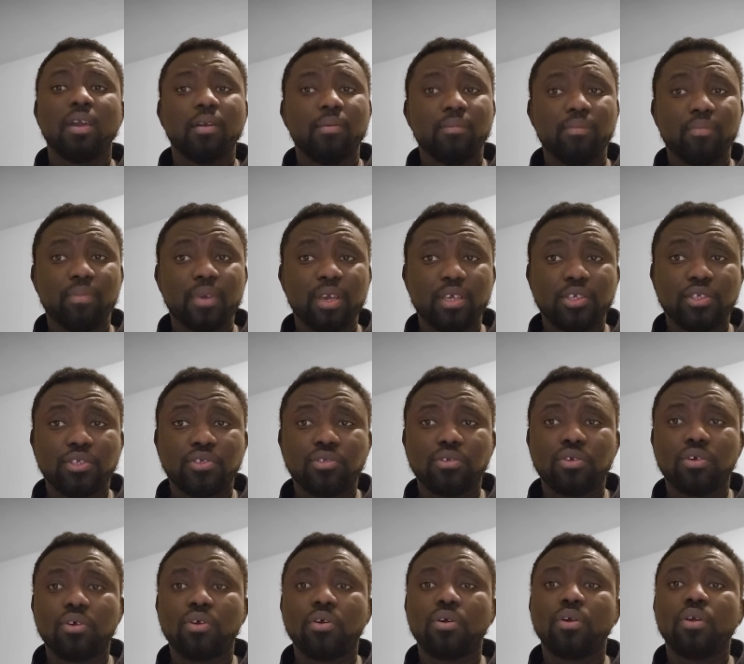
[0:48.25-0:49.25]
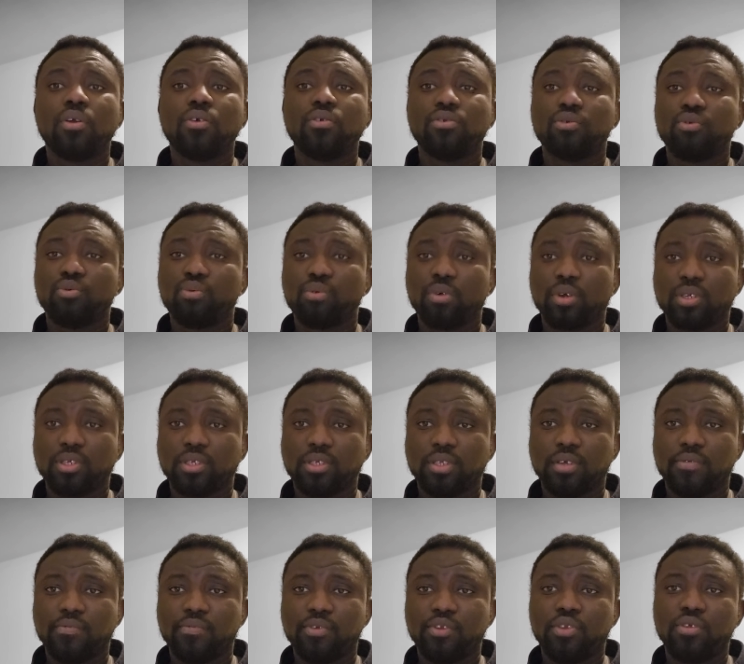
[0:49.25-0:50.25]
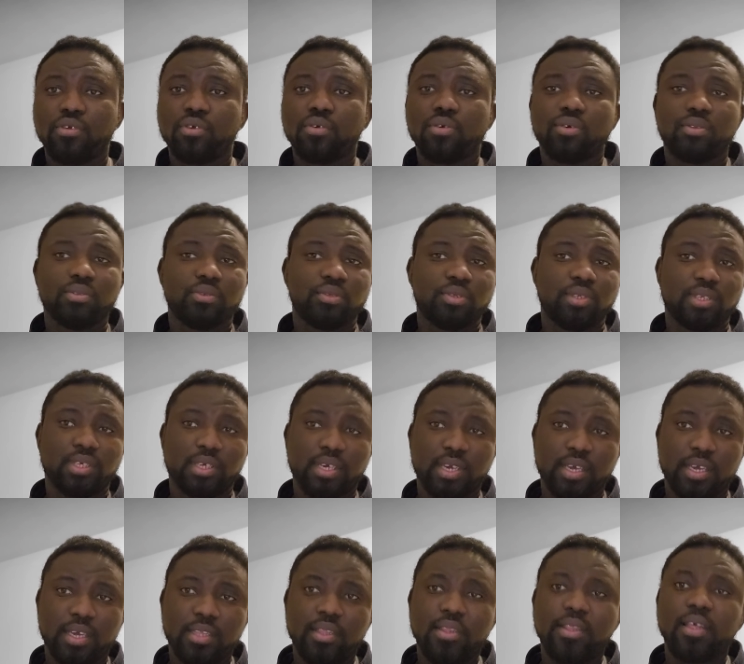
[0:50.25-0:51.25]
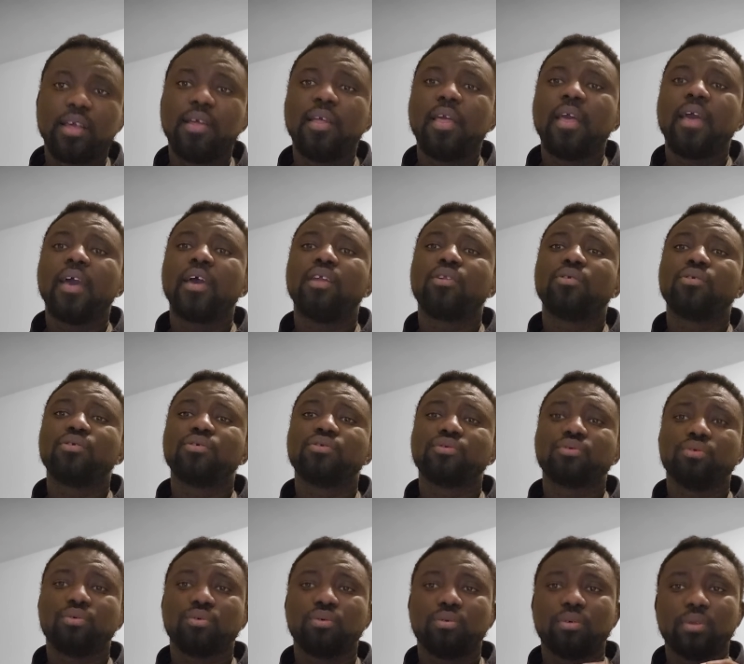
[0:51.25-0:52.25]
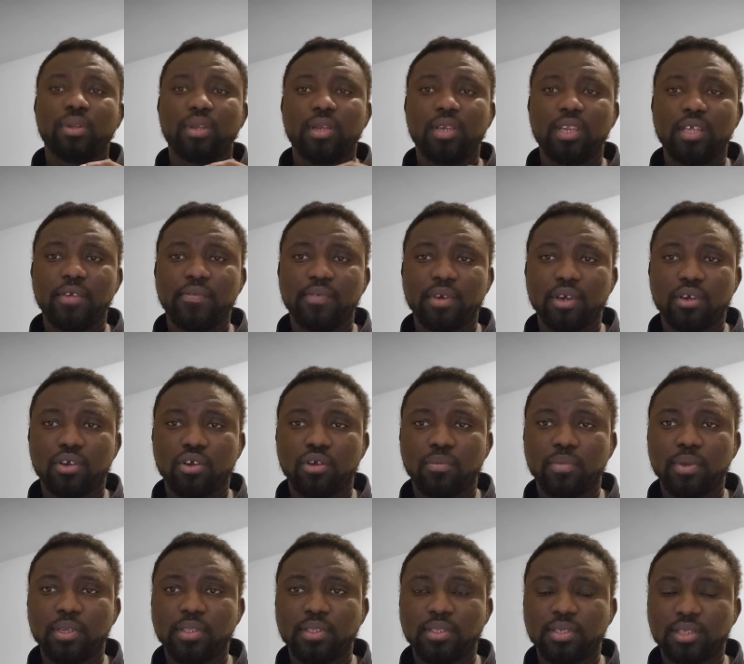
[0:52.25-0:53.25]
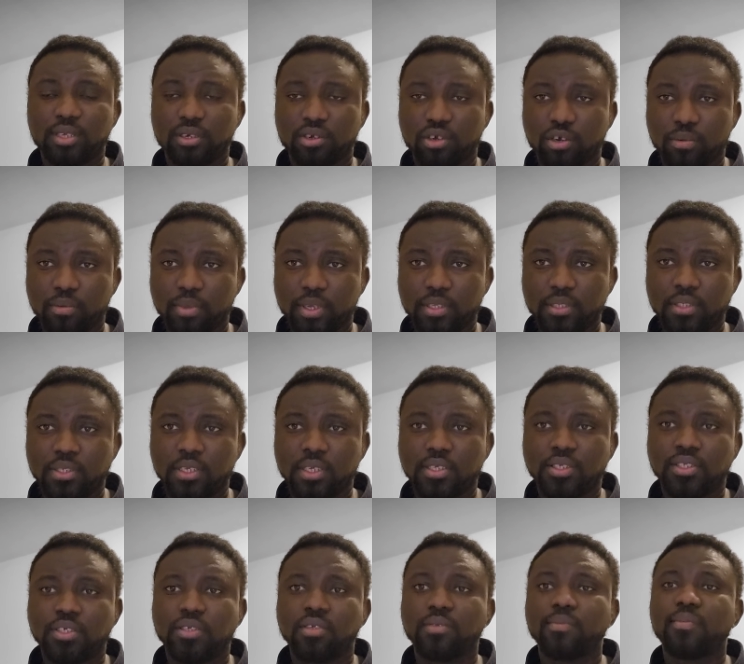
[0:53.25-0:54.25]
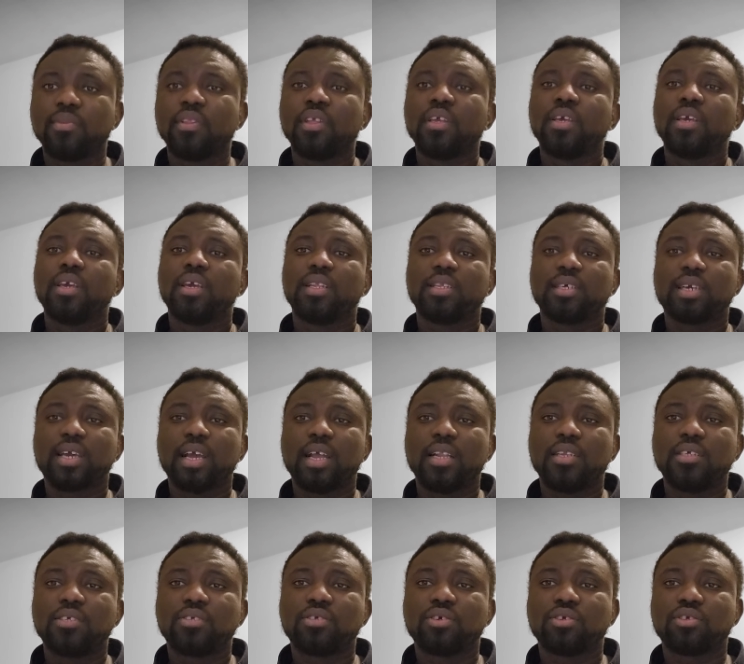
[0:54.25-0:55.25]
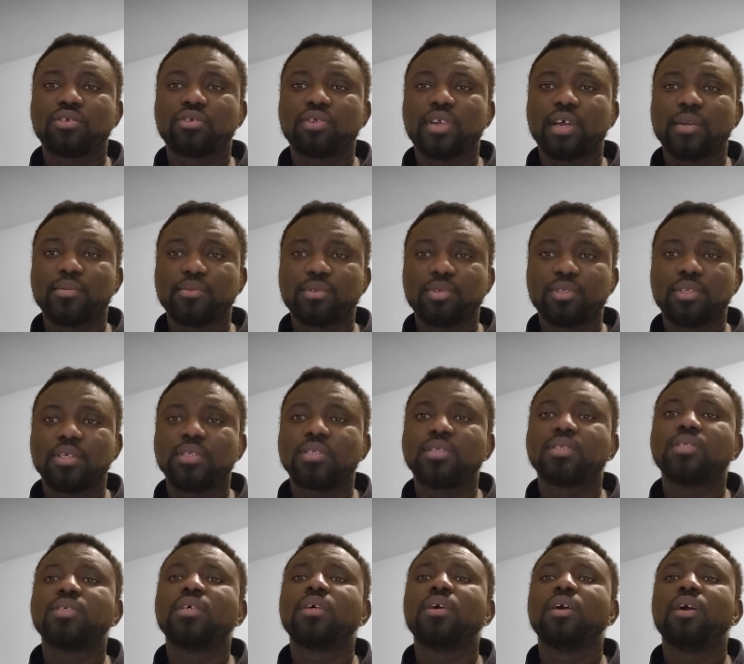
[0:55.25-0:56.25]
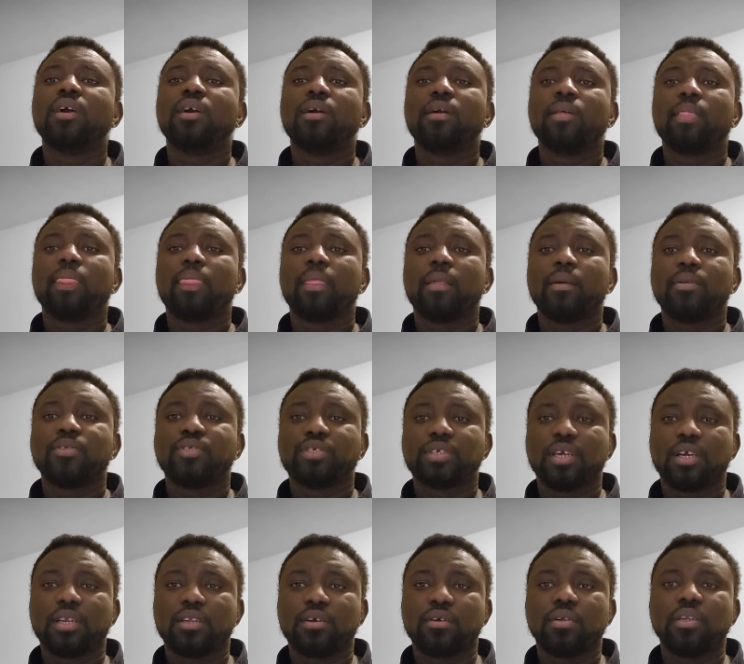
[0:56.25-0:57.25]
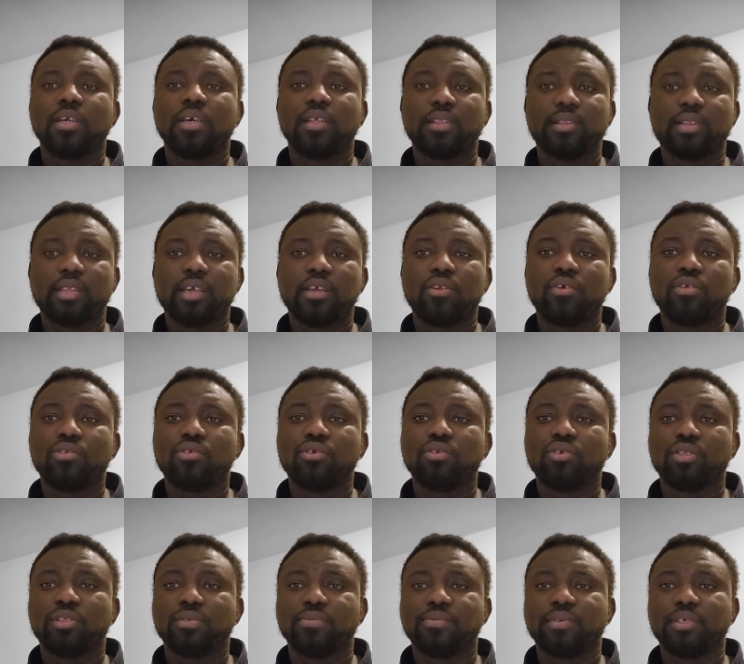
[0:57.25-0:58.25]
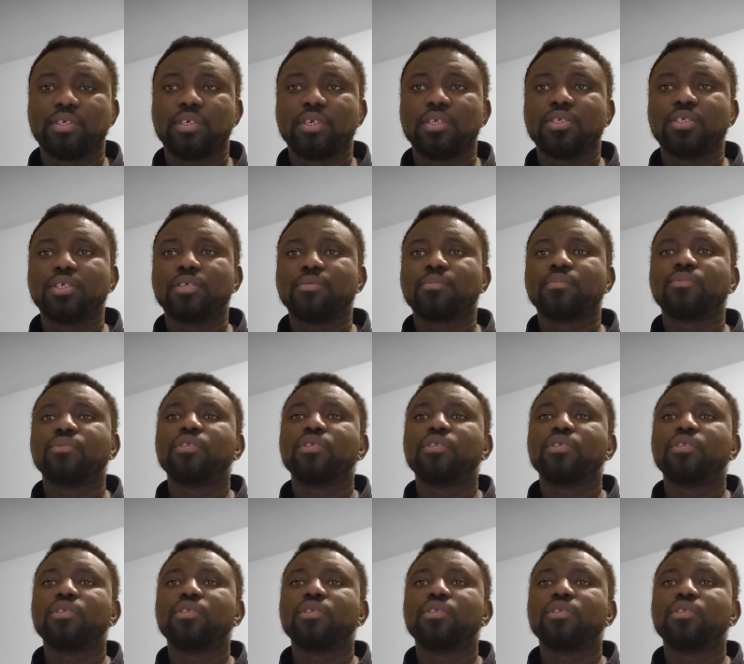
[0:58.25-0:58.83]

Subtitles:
Make sure you watch the video until the end and also leave a comment in the comment section and kindly subscribe to this channel and turn on your notification.